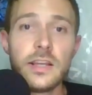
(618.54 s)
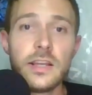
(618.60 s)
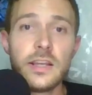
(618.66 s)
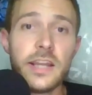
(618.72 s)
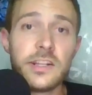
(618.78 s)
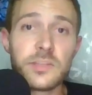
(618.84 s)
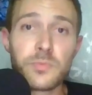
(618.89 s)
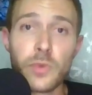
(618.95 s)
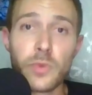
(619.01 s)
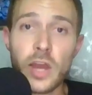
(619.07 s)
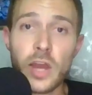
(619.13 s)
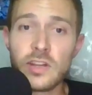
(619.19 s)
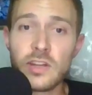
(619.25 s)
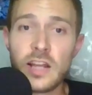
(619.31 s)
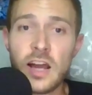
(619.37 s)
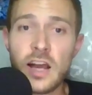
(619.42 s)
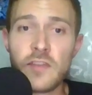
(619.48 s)
In his
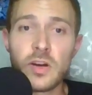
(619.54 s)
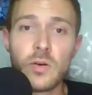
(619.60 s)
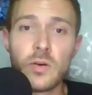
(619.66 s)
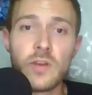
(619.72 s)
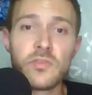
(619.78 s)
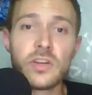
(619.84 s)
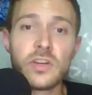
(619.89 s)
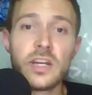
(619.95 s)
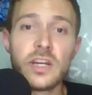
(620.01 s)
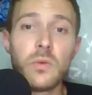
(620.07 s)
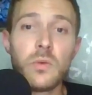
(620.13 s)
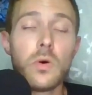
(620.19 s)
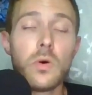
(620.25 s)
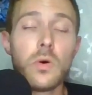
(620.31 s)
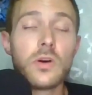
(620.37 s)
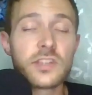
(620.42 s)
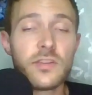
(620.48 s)
private life, however, it
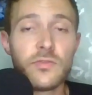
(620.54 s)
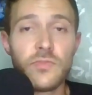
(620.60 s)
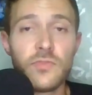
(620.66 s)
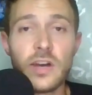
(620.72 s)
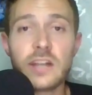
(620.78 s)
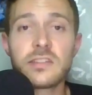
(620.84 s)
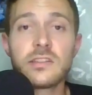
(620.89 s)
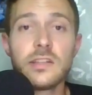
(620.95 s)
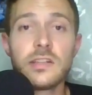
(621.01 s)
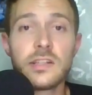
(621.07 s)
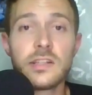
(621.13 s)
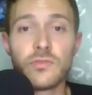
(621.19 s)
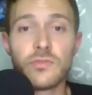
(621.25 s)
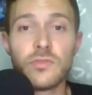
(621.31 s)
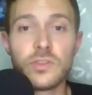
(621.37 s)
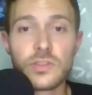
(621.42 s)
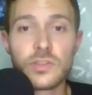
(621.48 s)
was a vastly
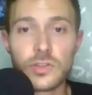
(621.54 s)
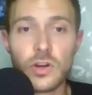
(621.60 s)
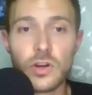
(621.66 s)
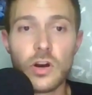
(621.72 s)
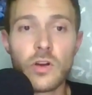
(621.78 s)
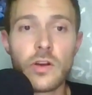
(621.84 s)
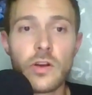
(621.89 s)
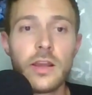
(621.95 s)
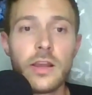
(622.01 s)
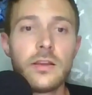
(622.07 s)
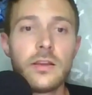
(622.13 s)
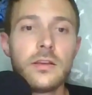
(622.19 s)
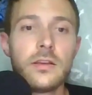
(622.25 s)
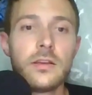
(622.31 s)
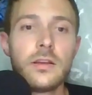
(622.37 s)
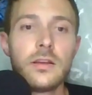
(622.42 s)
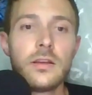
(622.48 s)
different story.
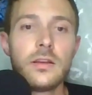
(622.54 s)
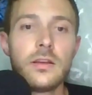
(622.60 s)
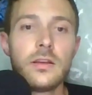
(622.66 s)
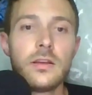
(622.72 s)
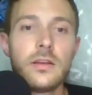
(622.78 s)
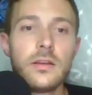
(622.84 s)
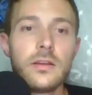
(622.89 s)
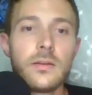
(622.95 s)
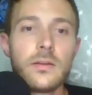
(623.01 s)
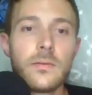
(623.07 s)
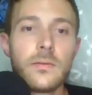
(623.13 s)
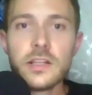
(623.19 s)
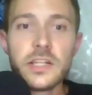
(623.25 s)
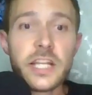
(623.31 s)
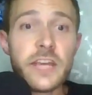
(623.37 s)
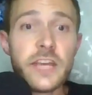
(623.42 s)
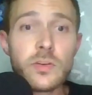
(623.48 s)

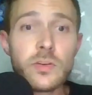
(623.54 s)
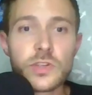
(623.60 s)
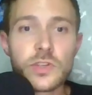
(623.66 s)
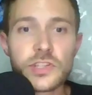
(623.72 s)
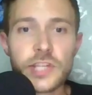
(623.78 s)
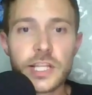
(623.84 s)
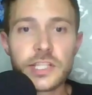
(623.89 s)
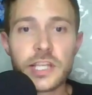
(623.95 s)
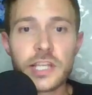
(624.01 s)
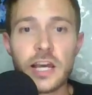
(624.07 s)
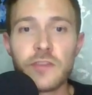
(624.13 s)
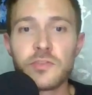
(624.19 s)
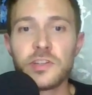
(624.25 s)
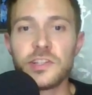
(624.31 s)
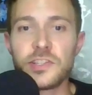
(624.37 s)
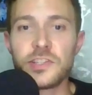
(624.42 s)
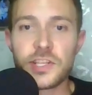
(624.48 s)
David was said to have
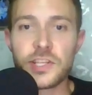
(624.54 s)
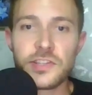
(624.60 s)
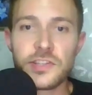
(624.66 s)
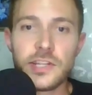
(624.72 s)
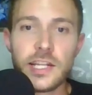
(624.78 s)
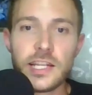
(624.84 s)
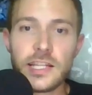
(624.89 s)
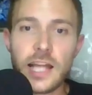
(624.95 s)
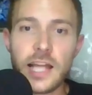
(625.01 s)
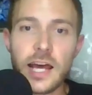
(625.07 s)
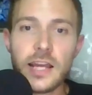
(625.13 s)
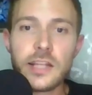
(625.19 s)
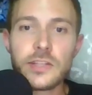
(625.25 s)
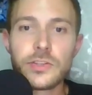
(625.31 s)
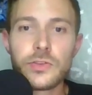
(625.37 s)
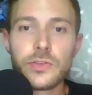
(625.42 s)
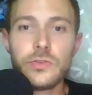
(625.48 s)
consistently
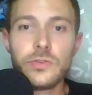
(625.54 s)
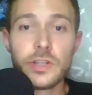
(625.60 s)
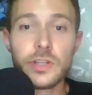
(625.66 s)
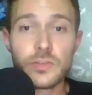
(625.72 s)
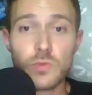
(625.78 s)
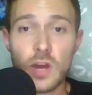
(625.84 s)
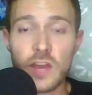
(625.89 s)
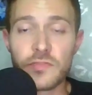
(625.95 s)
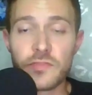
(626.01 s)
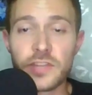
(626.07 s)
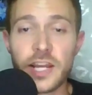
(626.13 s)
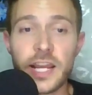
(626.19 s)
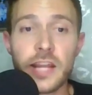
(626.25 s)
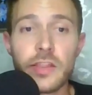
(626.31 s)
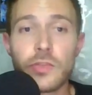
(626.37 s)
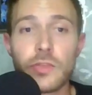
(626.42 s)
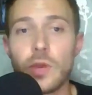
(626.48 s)
lied to his wife
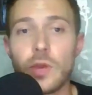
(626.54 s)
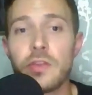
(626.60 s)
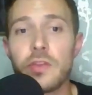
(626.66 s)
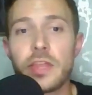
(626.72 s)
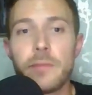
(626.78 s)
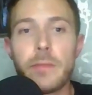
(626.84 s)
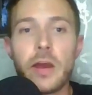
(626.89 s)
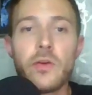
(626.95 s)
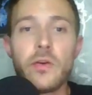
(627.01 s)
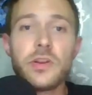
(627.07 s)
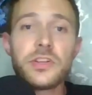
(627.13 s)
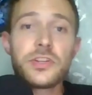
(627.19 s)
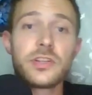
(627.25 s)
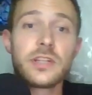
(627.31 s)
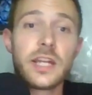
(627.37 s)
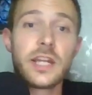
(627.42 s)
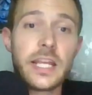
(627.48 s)
Diane throughout their
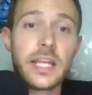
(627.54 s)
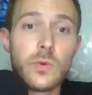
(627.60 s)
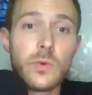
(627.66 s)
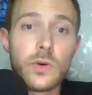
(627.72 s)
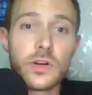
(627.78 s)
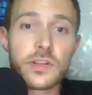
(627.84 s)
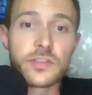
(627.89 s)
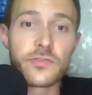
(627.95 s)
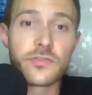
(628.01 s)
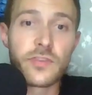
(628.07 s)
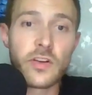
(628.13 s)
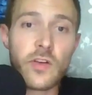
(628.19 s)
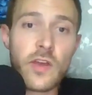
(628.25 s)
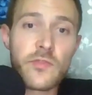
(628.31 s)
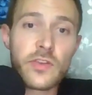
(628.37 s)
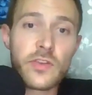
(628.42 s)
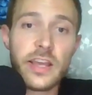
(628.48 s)
marriage, and he was
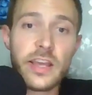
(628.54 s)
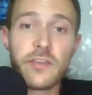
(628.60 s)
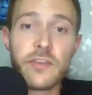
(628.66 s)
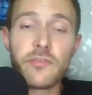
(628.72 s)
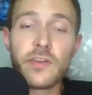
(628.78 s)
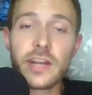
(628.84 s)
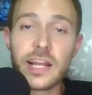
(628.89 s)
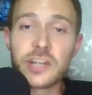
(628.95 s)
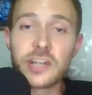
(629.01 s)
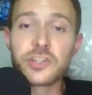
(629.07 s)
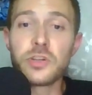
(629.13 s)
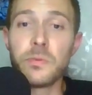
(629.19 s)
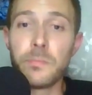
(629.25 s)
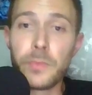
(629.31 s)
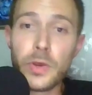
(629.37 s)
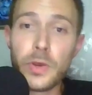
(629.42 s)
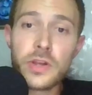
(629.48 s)
forever a financial
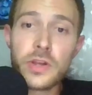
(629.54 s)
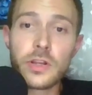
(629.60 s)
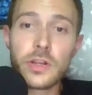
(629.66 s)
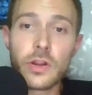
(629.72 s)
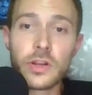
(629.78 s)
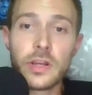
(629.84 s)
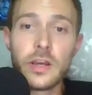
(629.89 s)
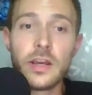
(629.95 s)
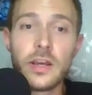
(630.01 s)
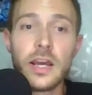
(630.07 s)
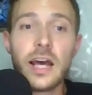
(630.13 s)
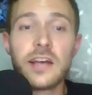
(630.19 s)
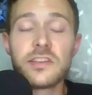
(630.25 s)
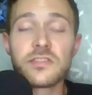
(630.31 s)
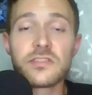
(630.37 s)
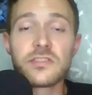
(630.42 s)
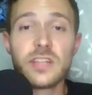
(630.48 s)
burden on her
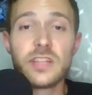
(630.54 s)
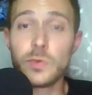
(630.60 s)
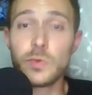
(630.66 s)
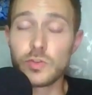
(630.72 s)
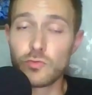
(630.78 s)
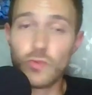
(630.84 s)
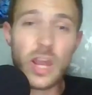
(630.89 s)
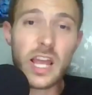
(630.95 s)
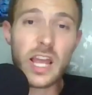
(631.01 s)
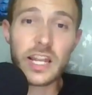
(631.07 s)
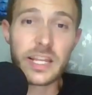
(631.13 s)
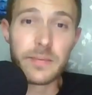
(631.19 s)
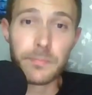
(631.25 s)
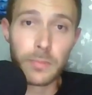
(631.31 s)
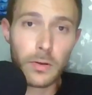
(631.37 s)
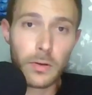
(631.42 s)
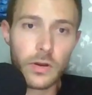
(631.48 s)
as he was rarely
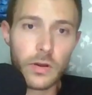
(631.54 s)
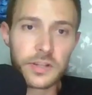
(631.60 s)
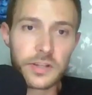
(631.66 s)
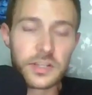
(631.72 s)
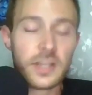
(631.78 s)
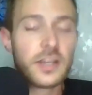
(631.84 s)
employed.